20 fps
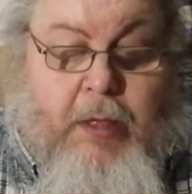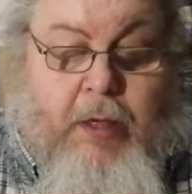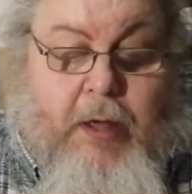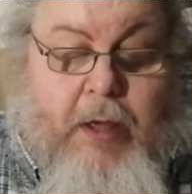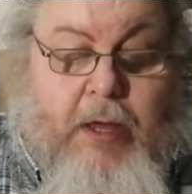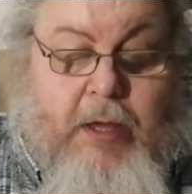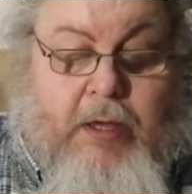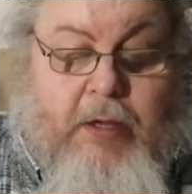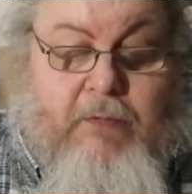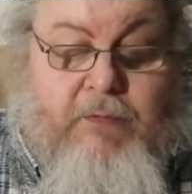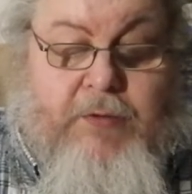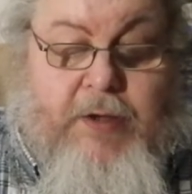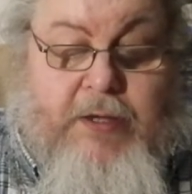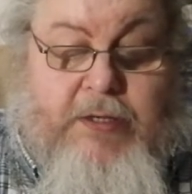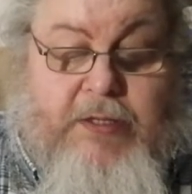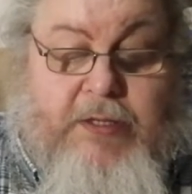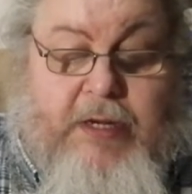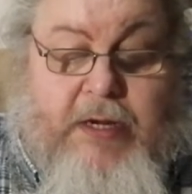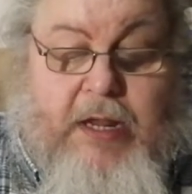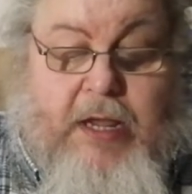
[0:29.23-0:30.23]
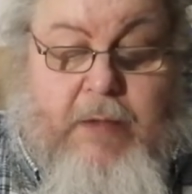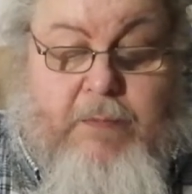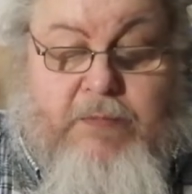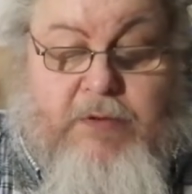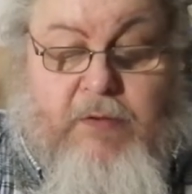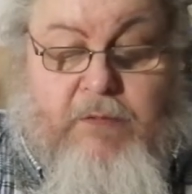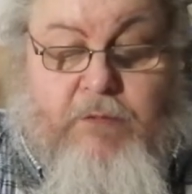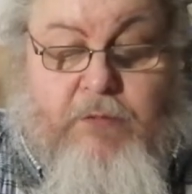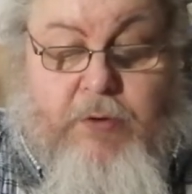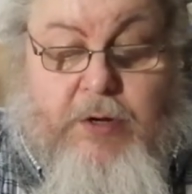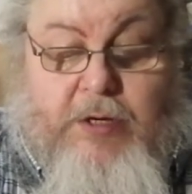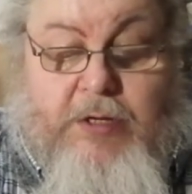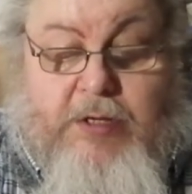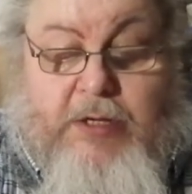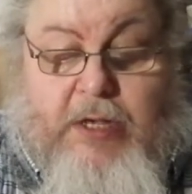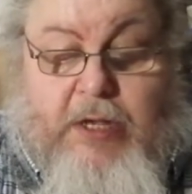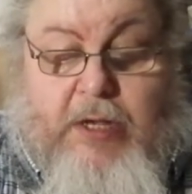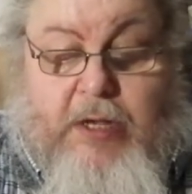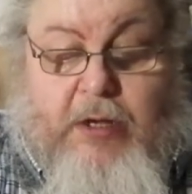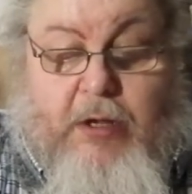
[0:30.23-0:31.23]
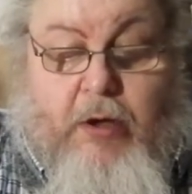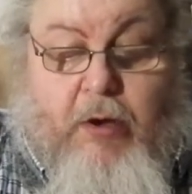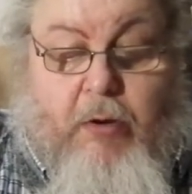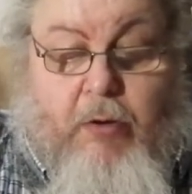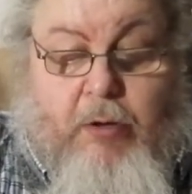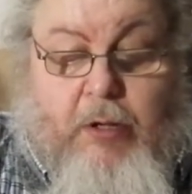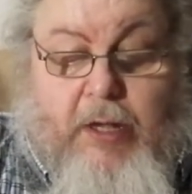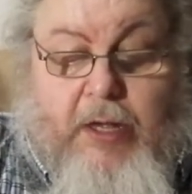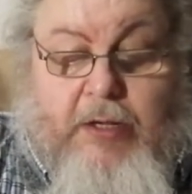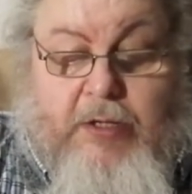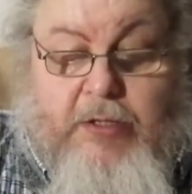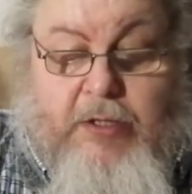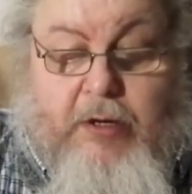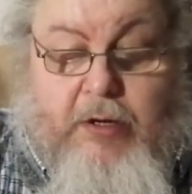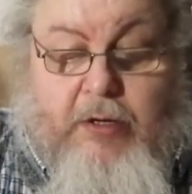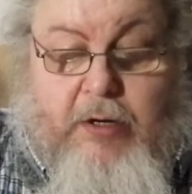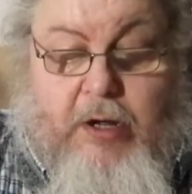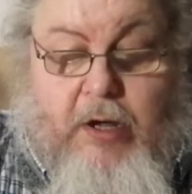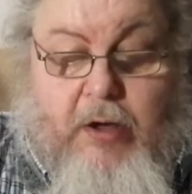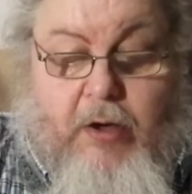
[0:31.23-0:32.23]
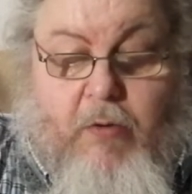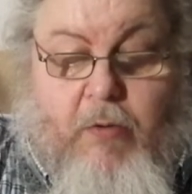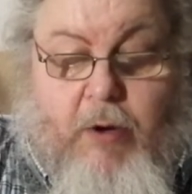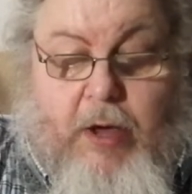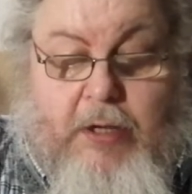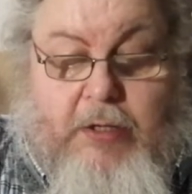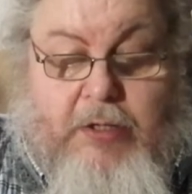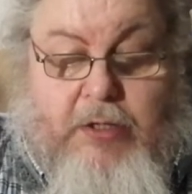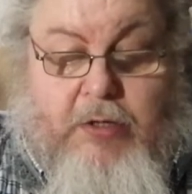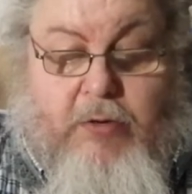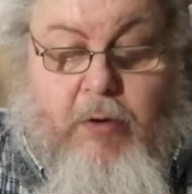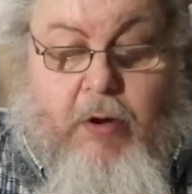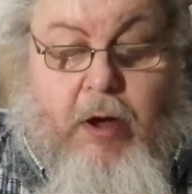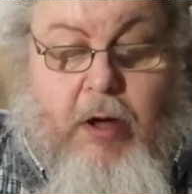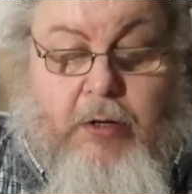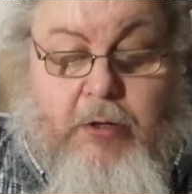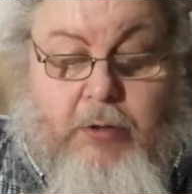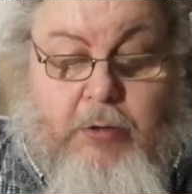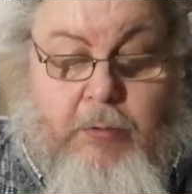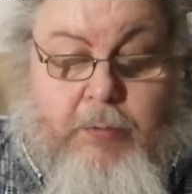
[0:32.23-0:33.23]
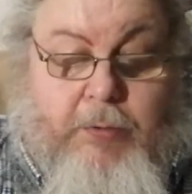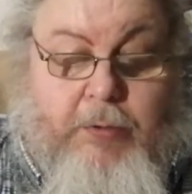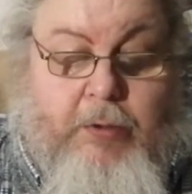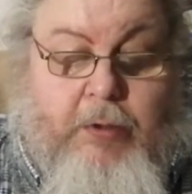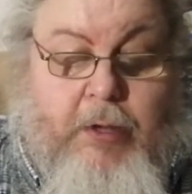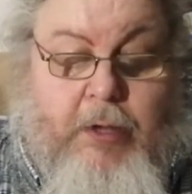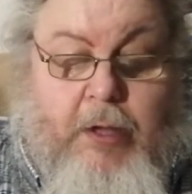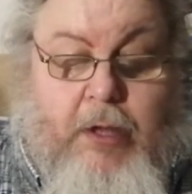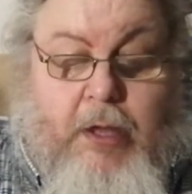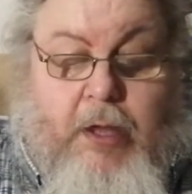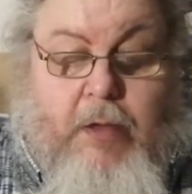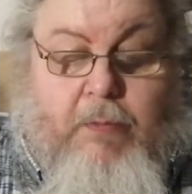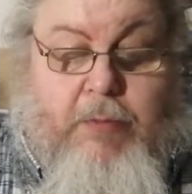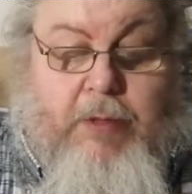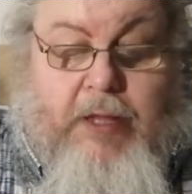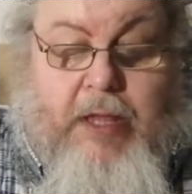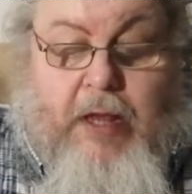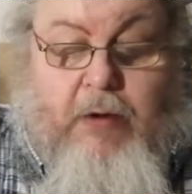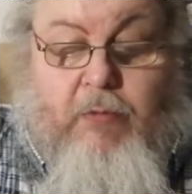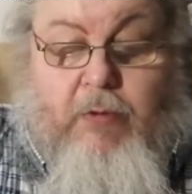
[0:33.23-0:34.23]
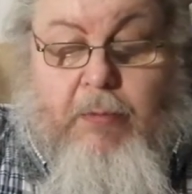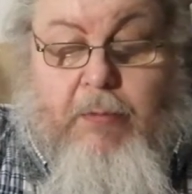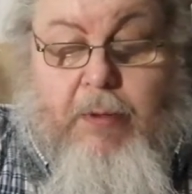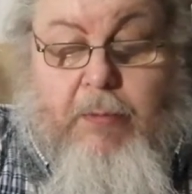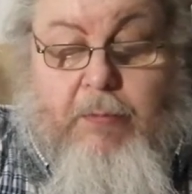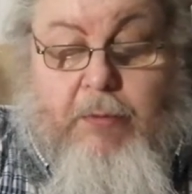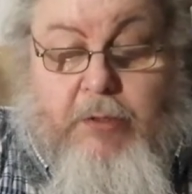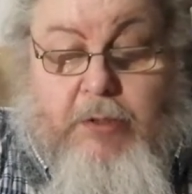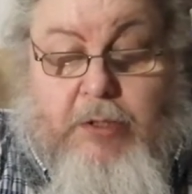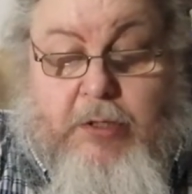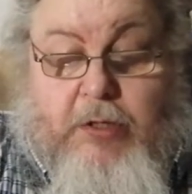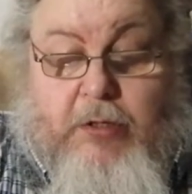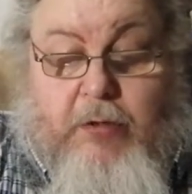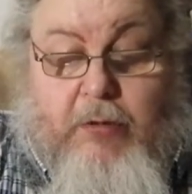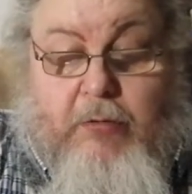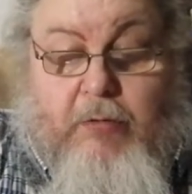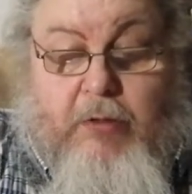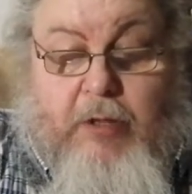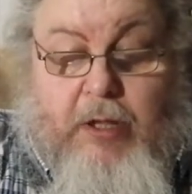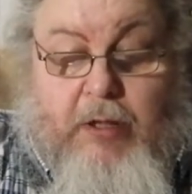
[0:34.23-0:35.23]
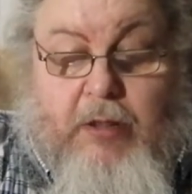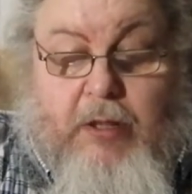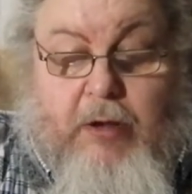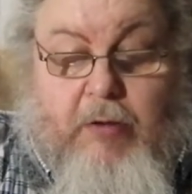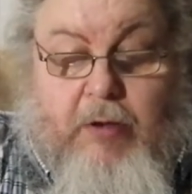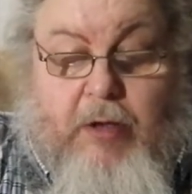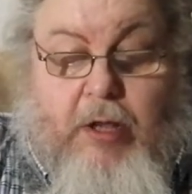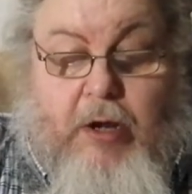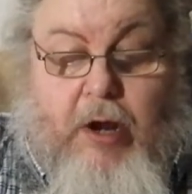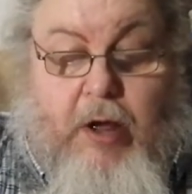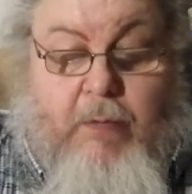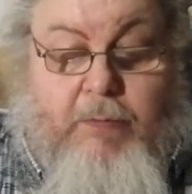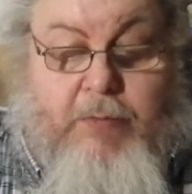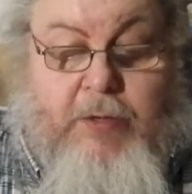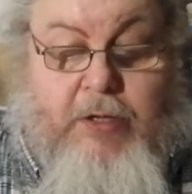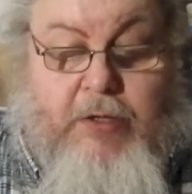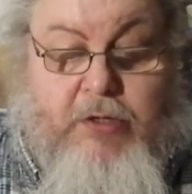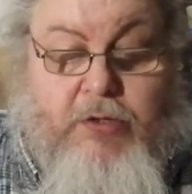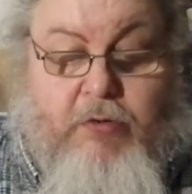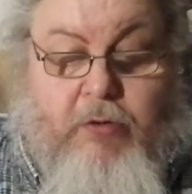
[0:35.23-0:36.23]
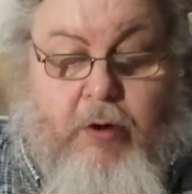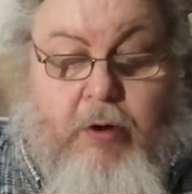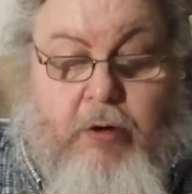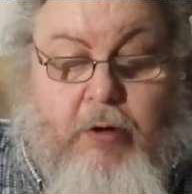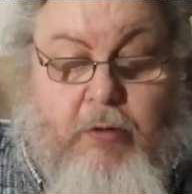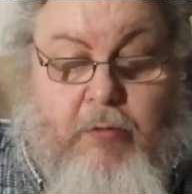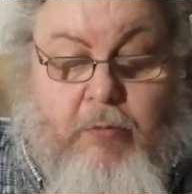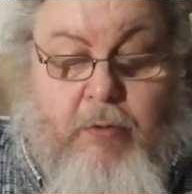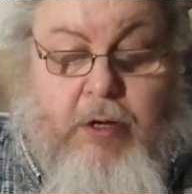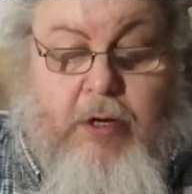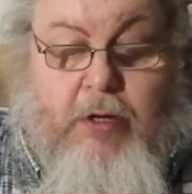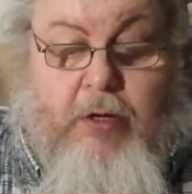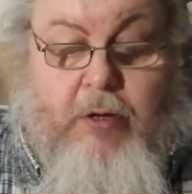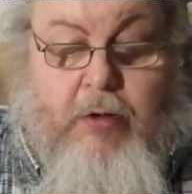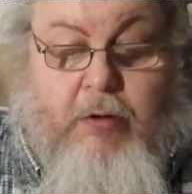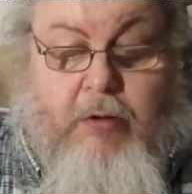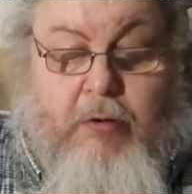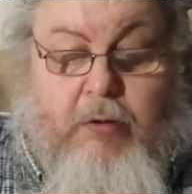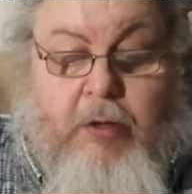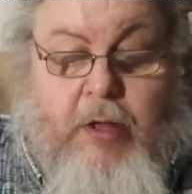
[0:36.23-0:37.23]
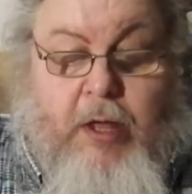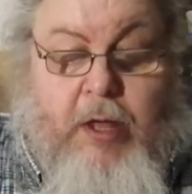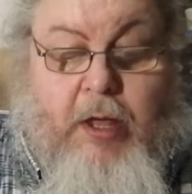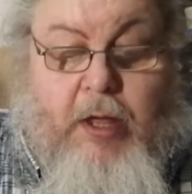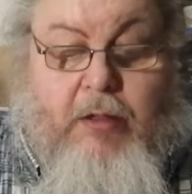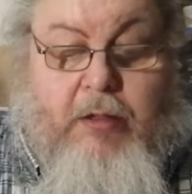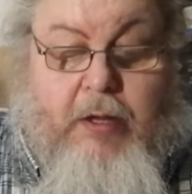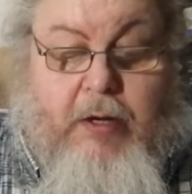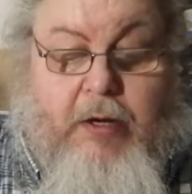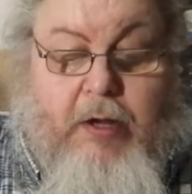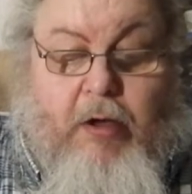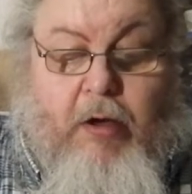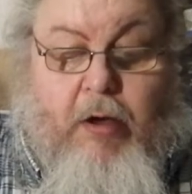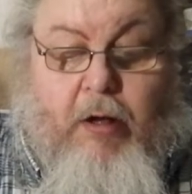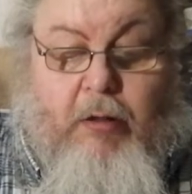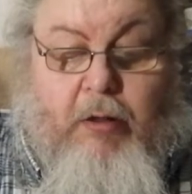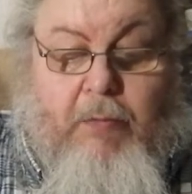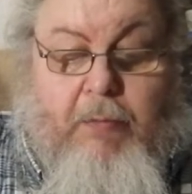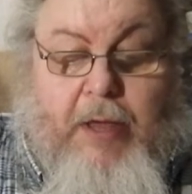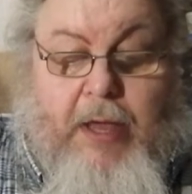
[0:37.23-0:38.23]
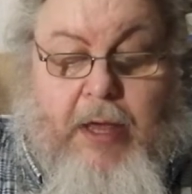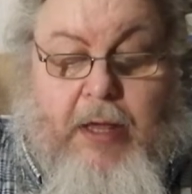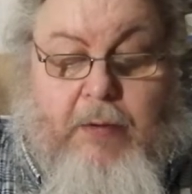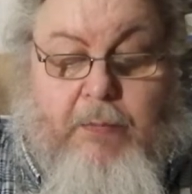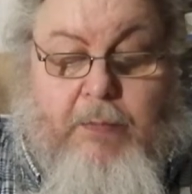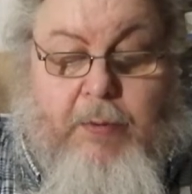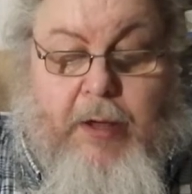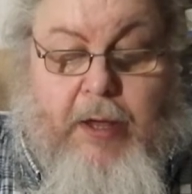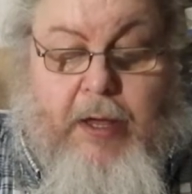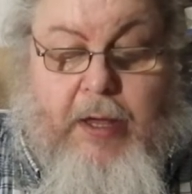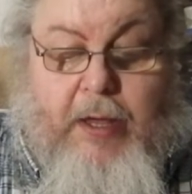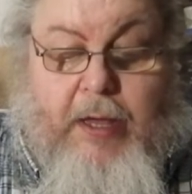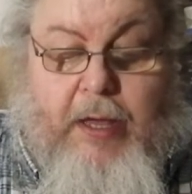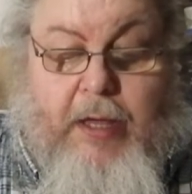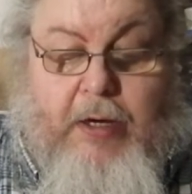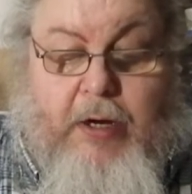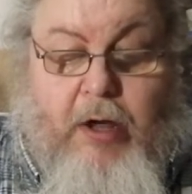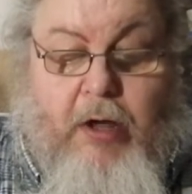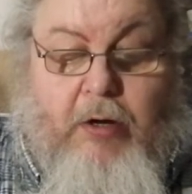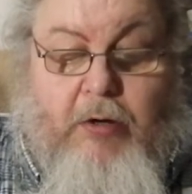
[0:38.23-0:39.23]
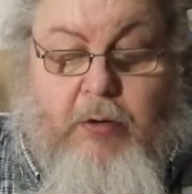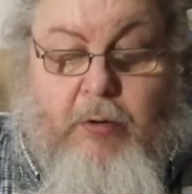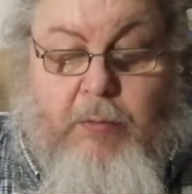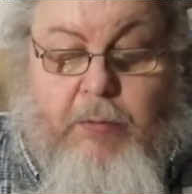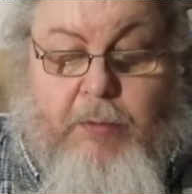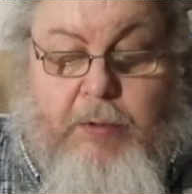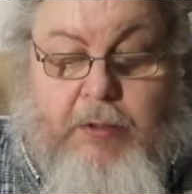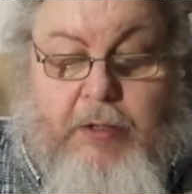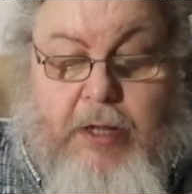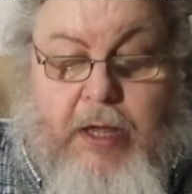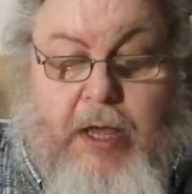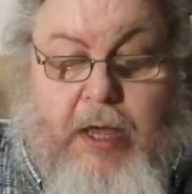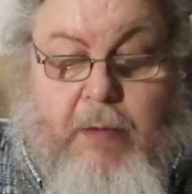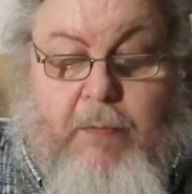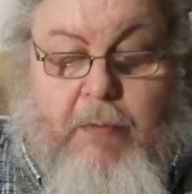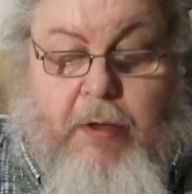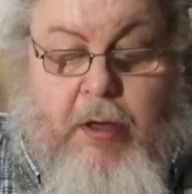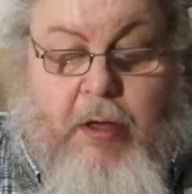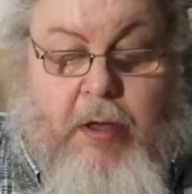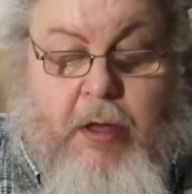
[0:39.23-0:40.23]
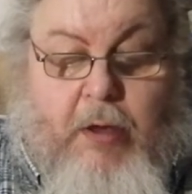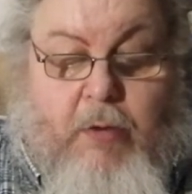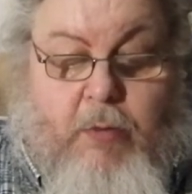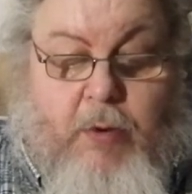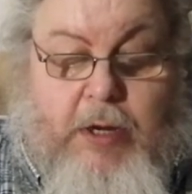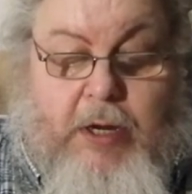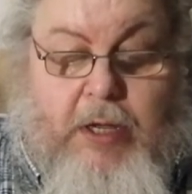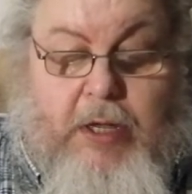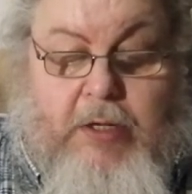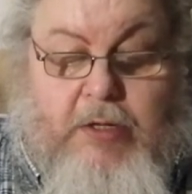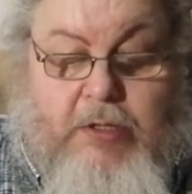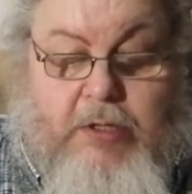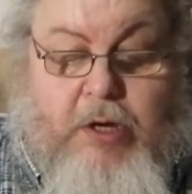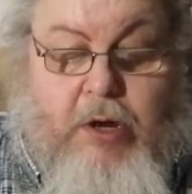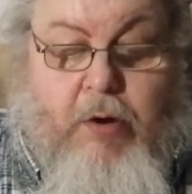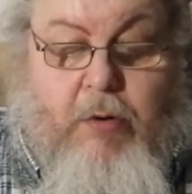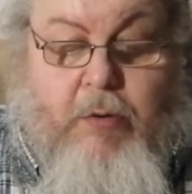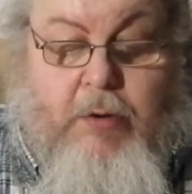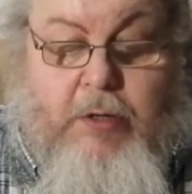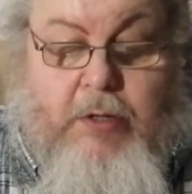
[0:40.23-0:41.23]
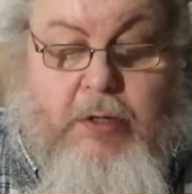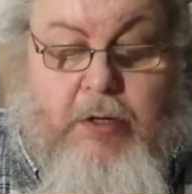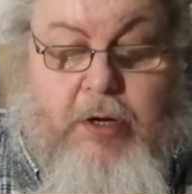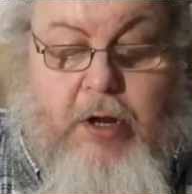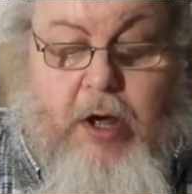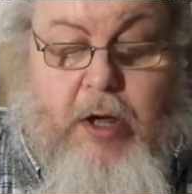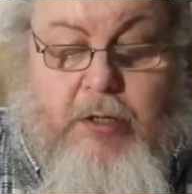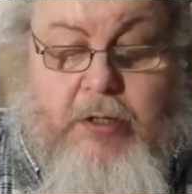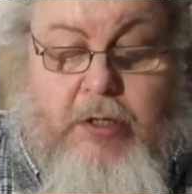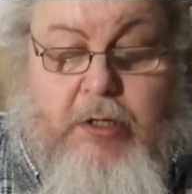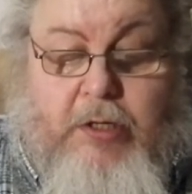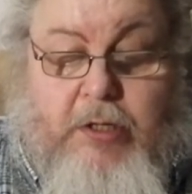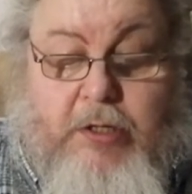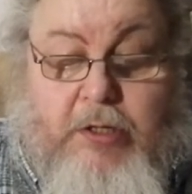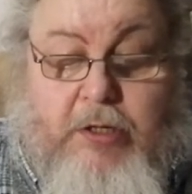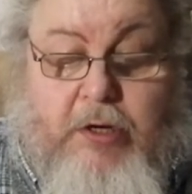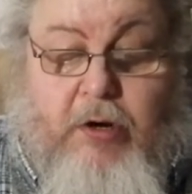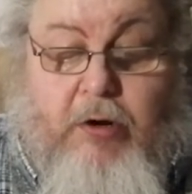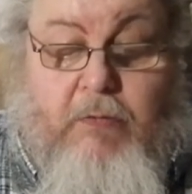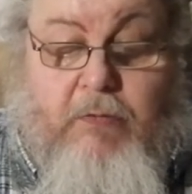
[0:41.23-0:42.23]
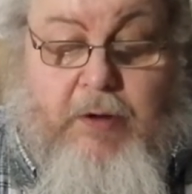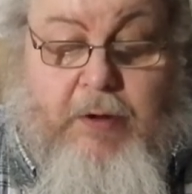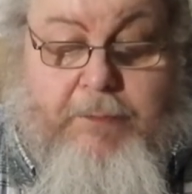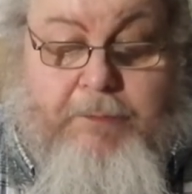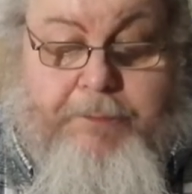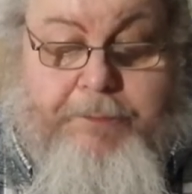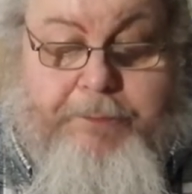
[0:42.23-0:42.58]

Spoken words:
I confess the names of Frisky and Coles are not quite so honorable, but then remember, too, that there cannot be a stronger ridicule than to call a man by an honorable name when he is known not to deserve it.